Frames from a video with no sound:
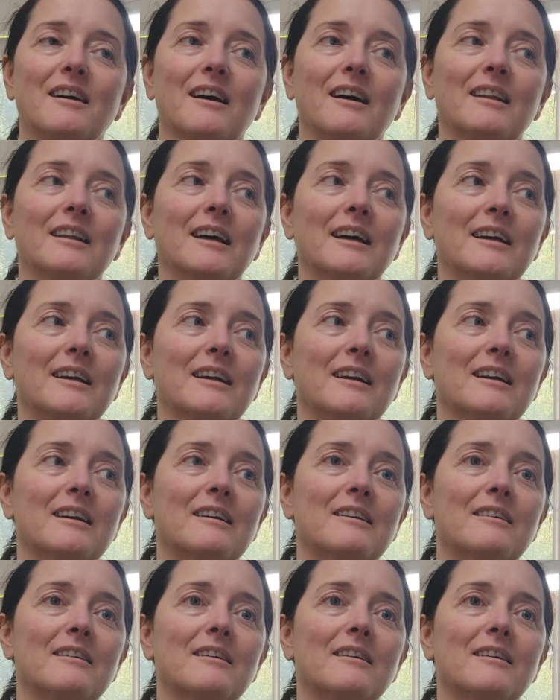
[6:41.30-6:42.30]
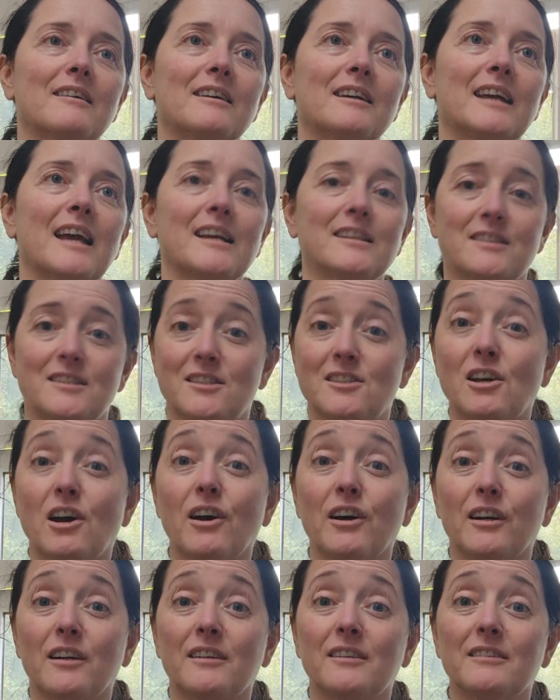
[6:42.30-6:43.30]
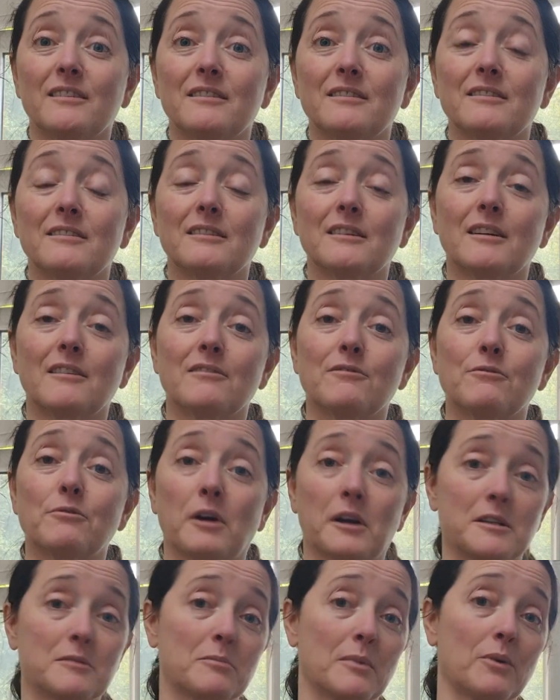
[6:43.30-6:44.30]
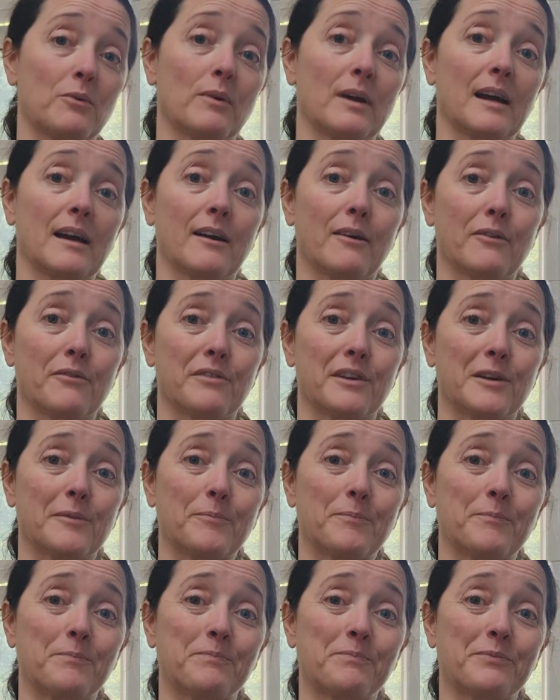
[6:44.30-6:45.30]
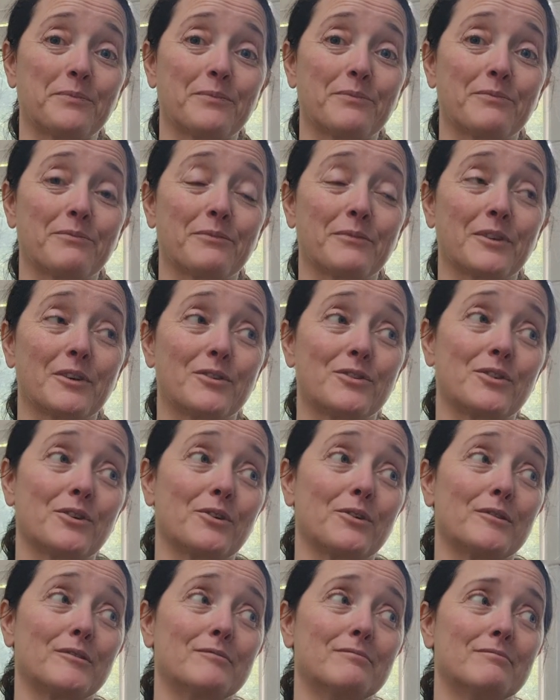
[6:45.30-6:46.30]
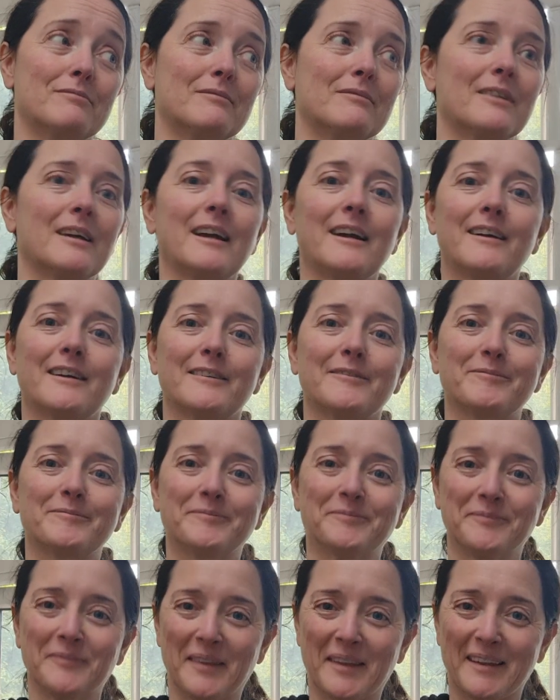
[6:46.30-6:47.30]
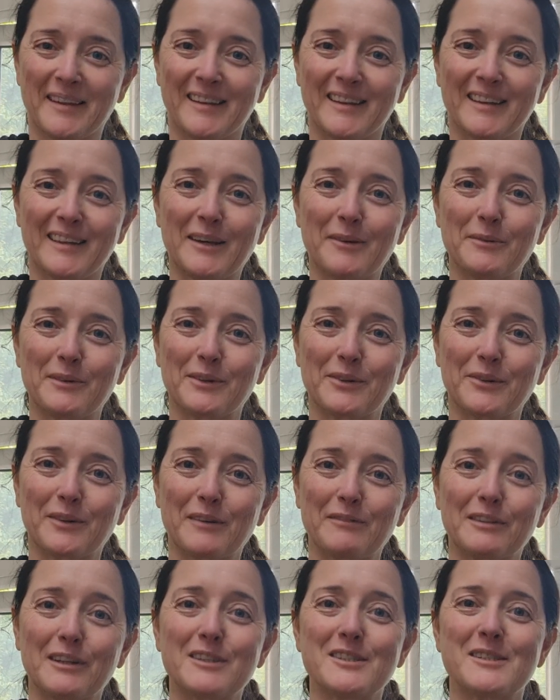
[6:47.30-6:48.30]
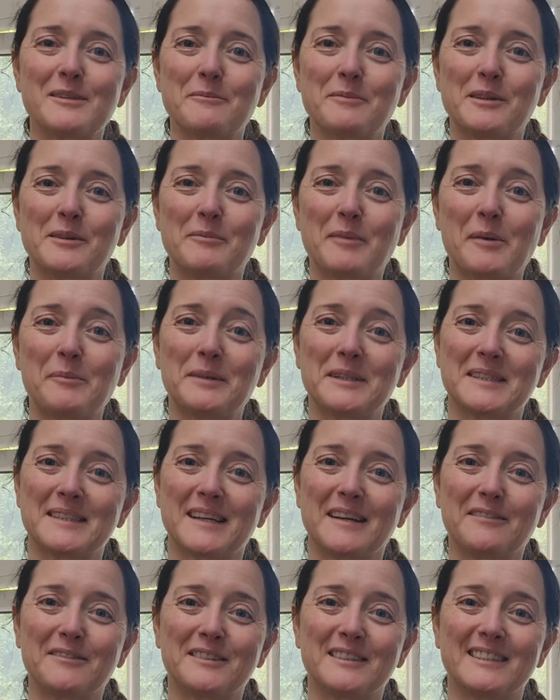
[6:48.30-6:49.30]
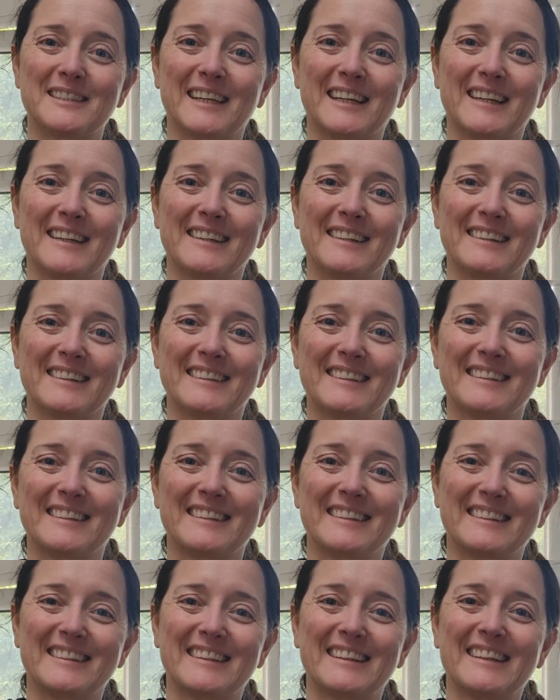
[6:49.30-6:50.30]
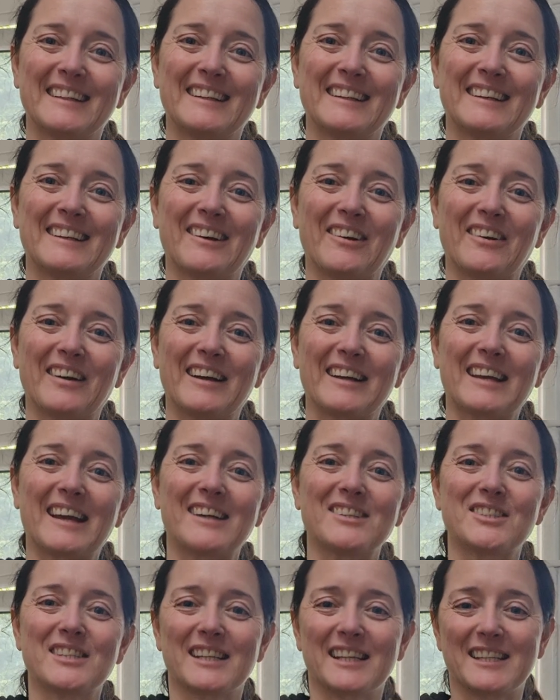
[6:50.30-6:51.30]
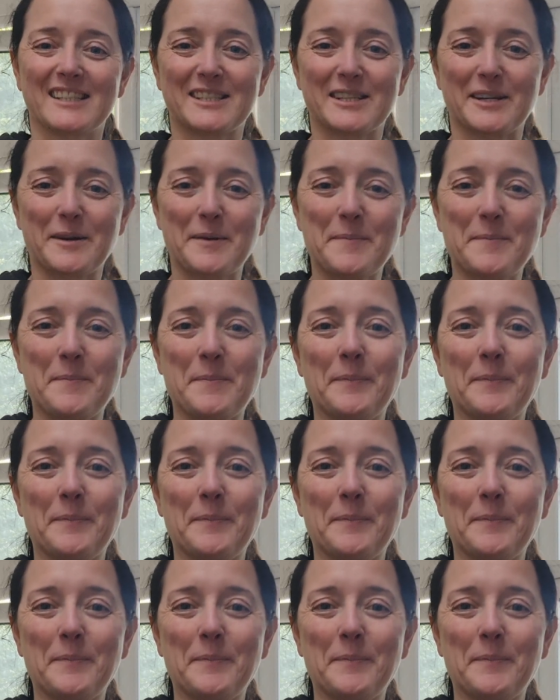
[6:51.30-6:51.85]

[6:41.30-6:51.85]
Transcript: I like getting stuck and finding my way out of it. So there we go. I've learned something about myself today. All right, catch you later.